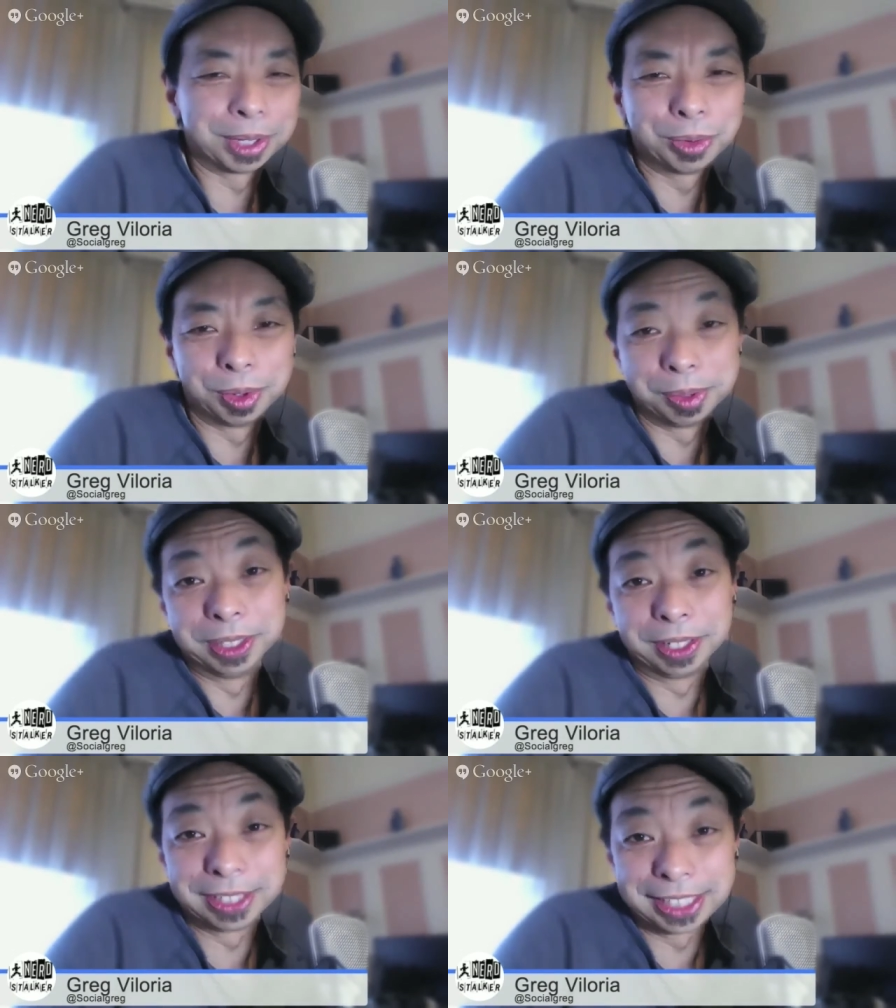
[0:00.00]
where we
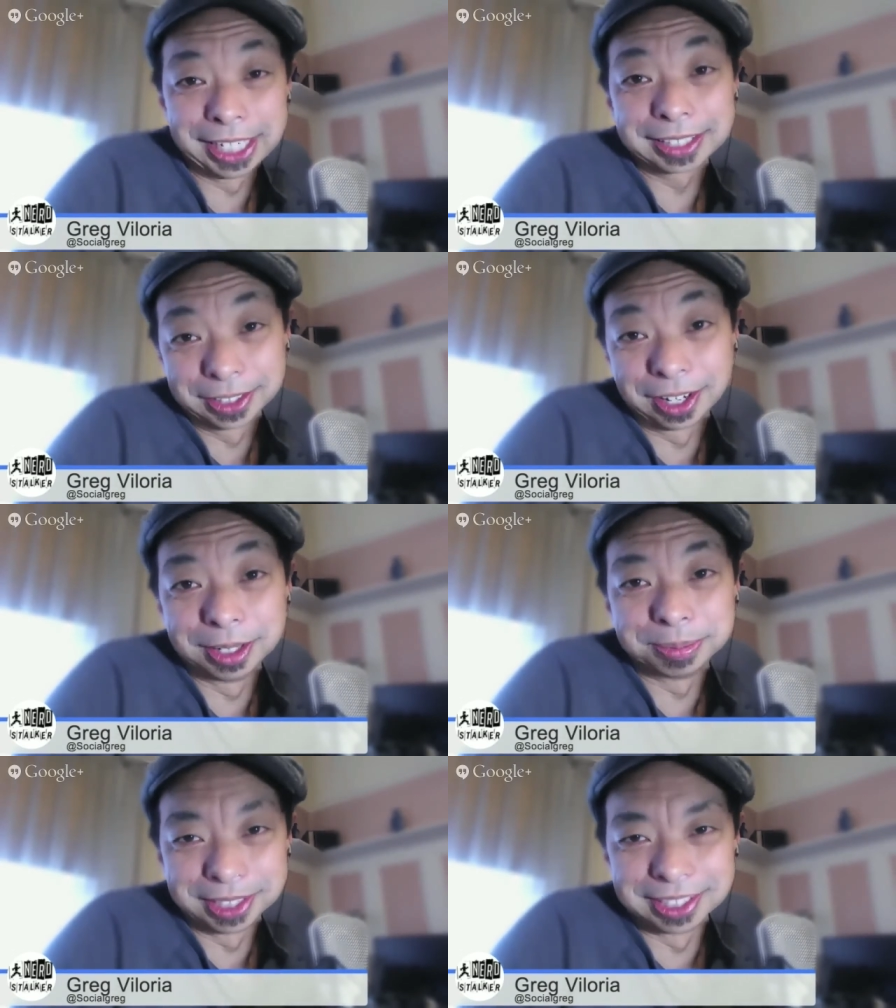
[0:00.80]
believe in tech,
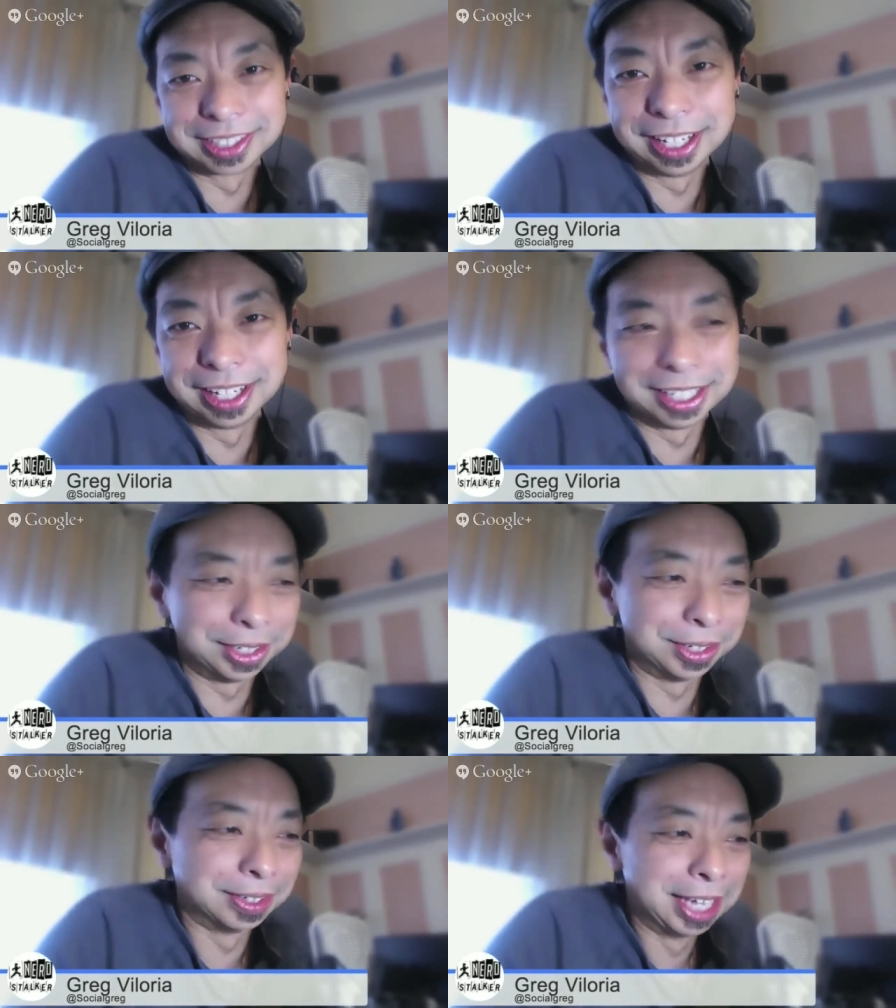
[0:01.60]
startups, design, and you.